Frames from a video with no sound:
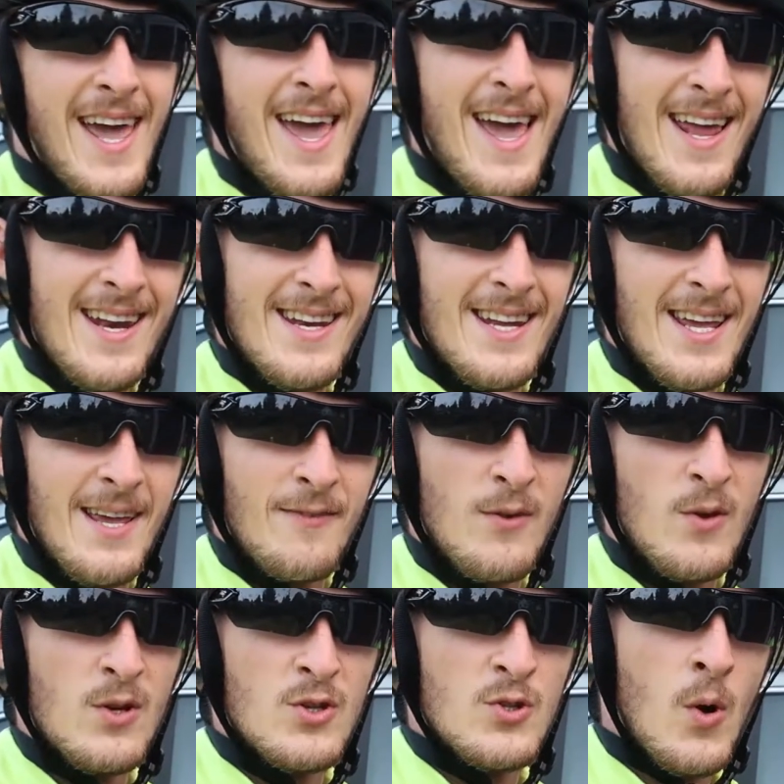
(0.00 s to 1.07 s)
And
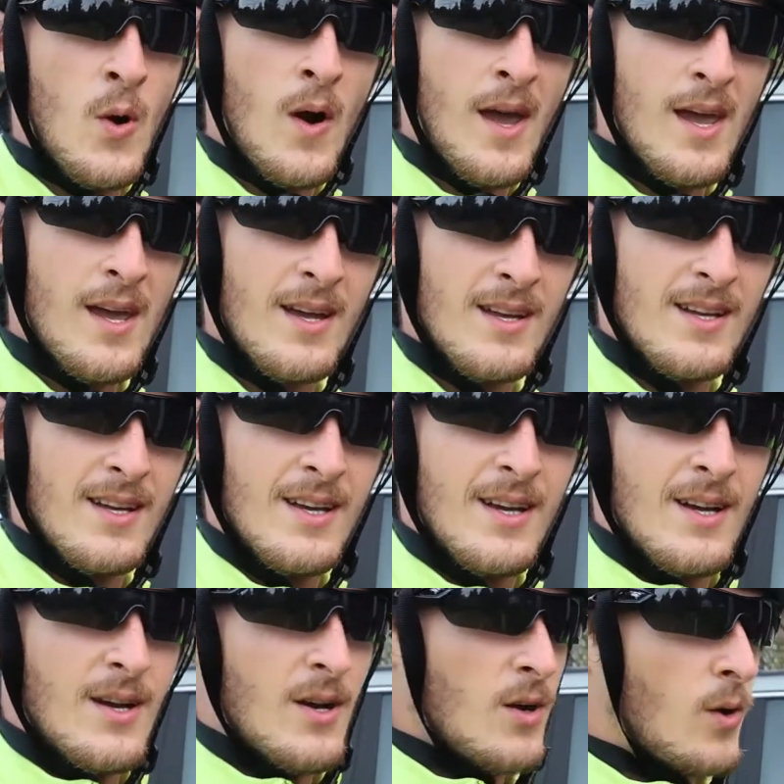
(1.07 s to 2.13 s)
if you enjoy
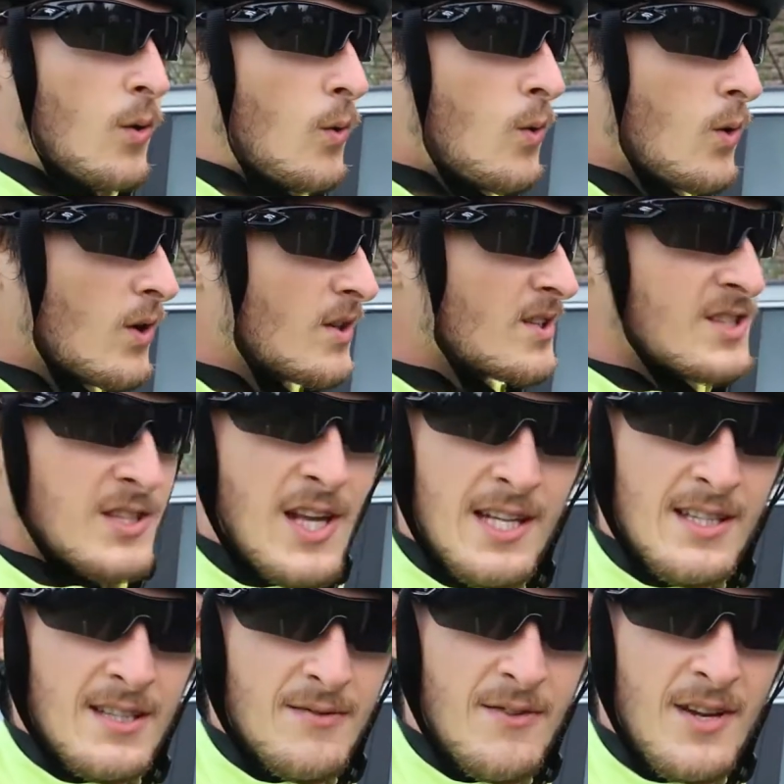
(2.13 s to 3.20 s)
or
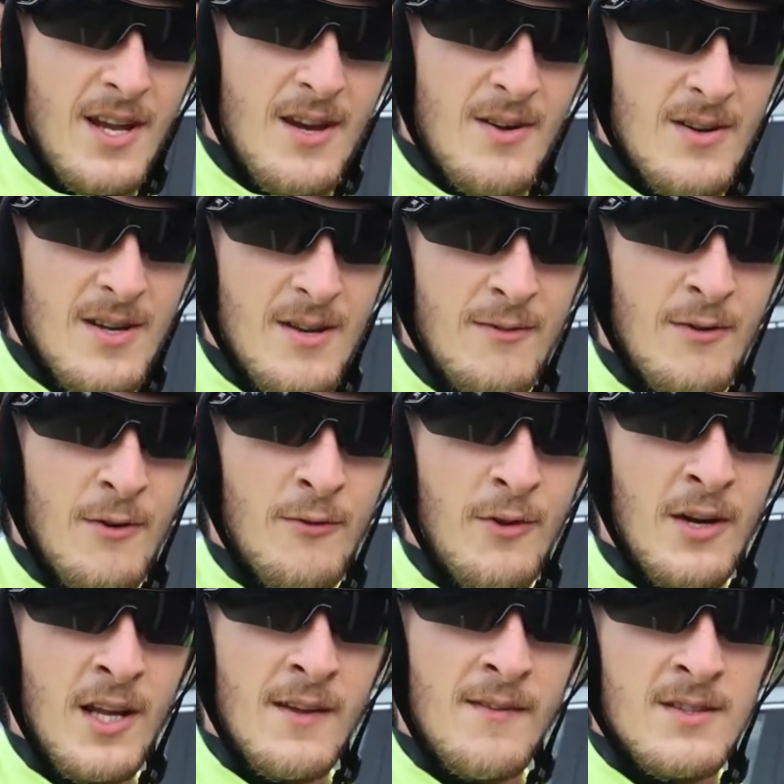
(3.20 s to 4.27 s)
dislike this video, feel
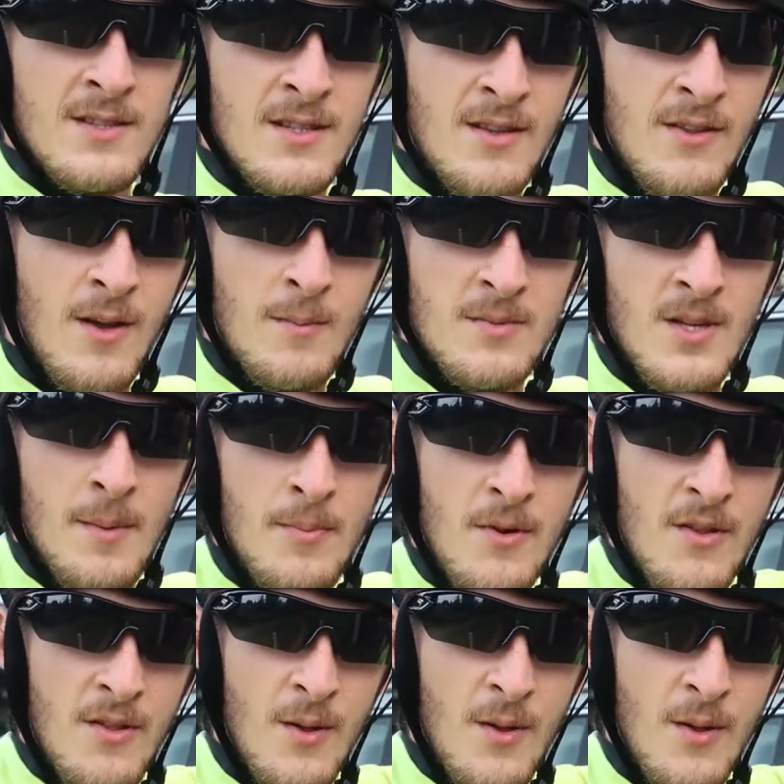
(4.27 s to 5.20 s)
free to give us a thumbs up or a